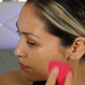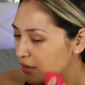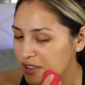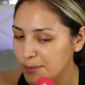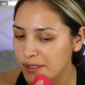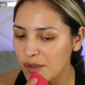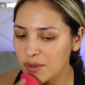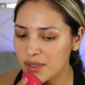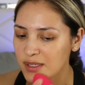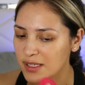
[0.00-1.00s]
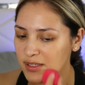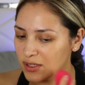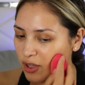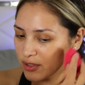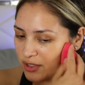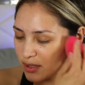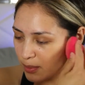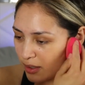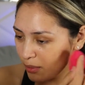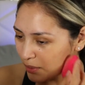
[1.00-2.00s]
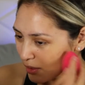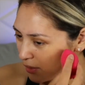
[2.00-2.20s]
This was only $6, by the way,